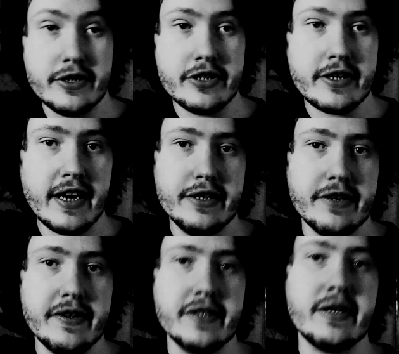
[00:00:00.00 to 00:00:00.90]
kind of doing
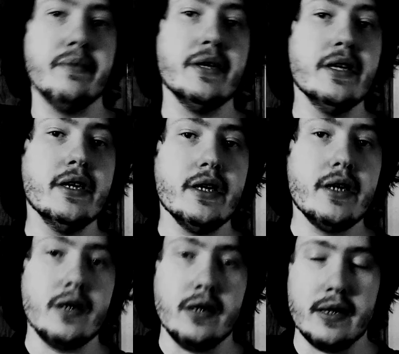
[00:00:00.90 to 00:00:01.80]
some,
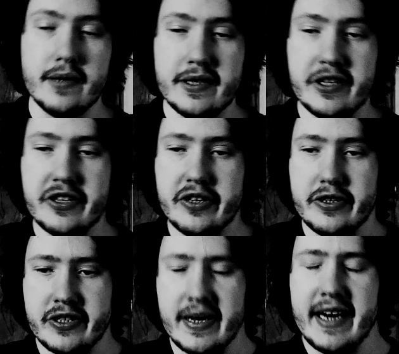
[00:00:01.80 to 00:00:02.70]
just
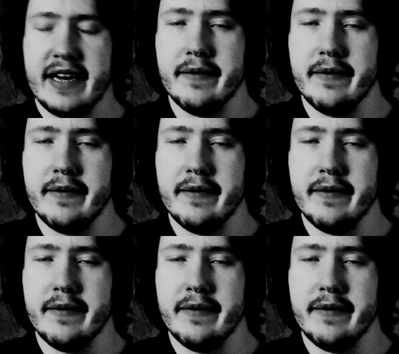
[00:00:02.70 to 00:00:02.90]
lighting